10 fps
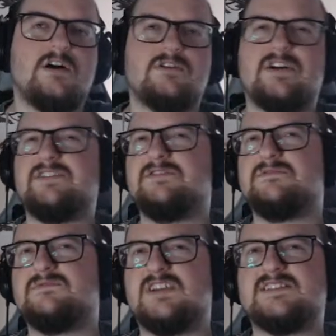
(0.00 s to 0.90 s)
or
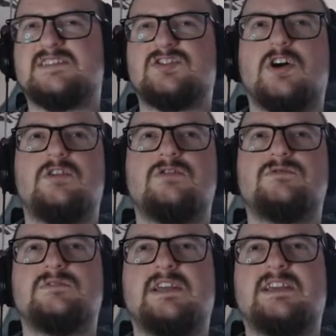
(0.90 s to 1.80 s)
rather just
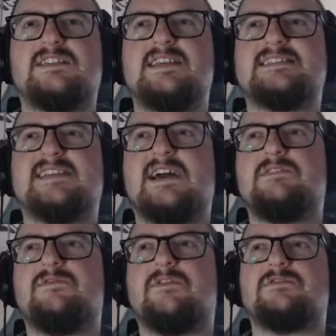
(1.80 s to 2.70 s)
show like
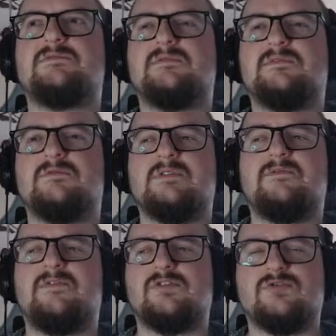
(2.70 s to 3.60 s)
design for
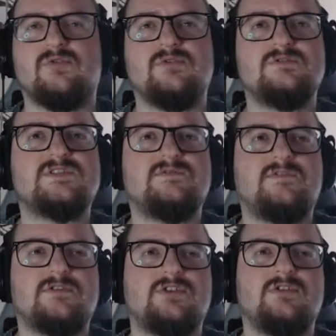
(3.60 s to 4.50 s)
rules
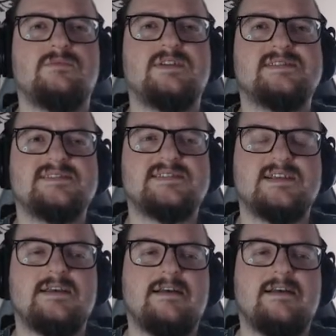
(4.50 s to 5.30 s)
for humans,